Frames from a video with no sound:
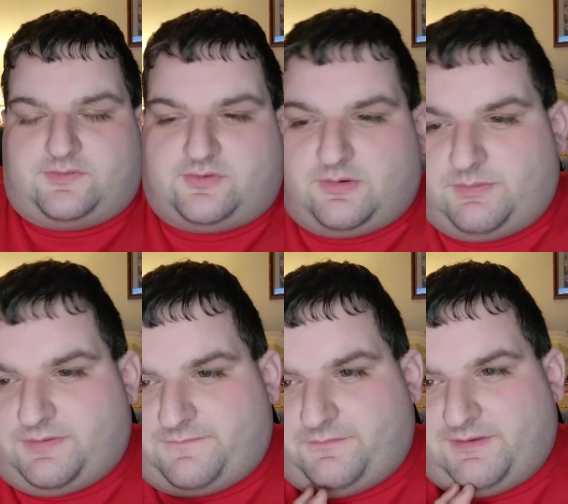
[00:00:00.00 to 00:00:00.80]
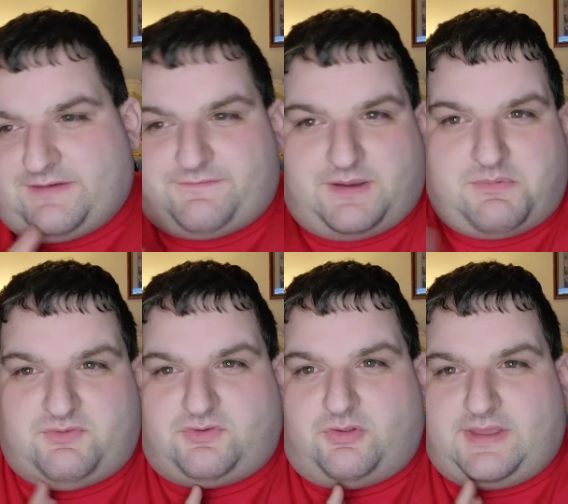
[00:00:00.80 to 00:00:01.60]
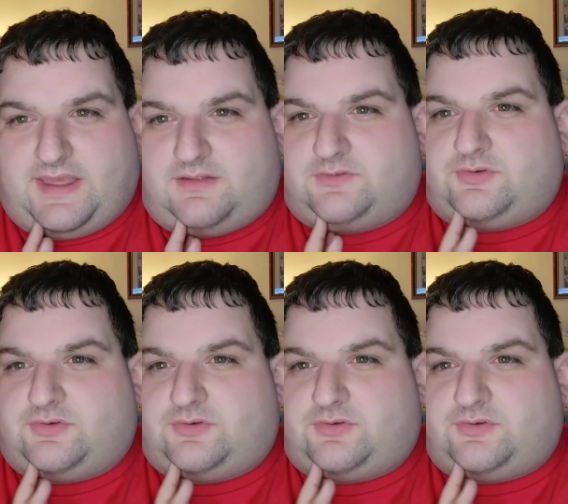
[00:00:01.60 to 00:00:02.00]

Let's start with the we got five movies to look at.